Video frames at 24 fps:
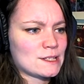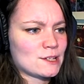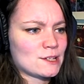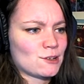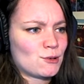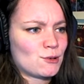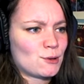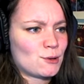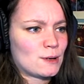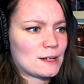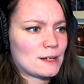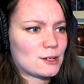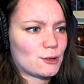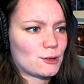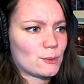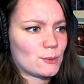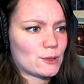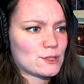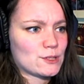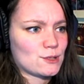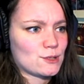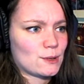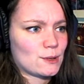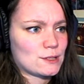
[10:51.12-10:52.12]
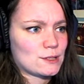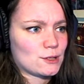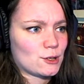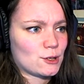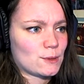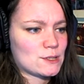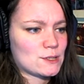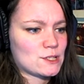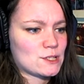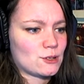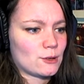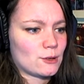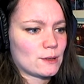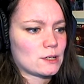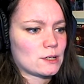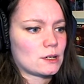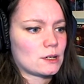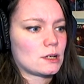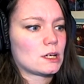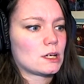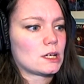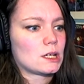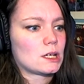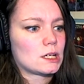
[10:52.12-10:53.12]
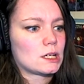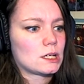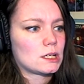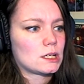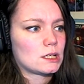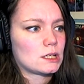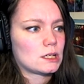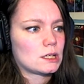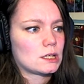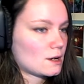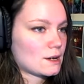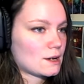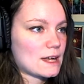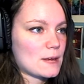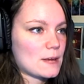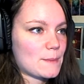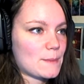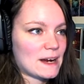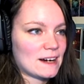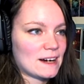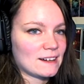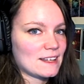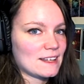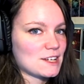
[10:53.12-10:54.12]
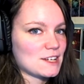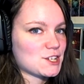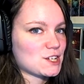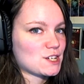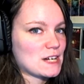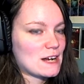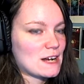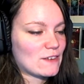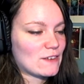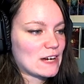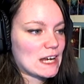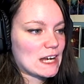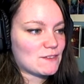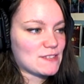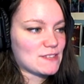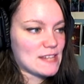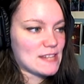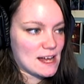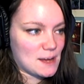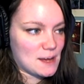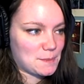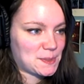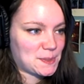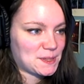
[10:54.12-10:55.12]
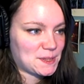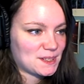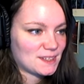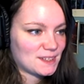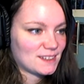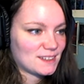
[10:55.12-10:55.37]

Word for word: I don't know what to do. I don't know what to do. I don't know what to do. I don't know what to do. I don't know what to do. I don't know what to do. I don't know what to do. Okay, apparently she never gives up.